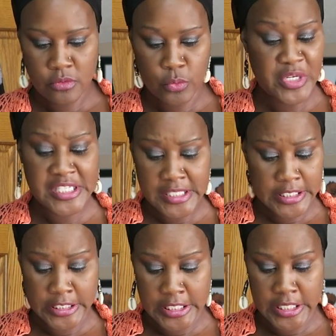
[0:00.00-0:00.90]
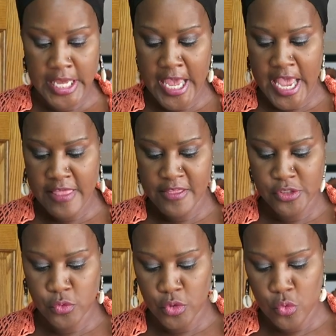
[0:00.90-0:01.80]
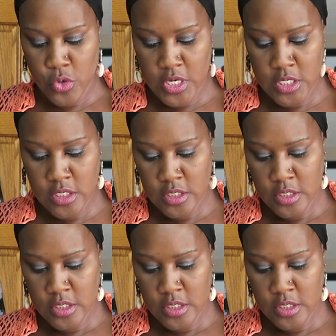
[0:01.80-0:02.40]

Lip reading: Recently I had this one on,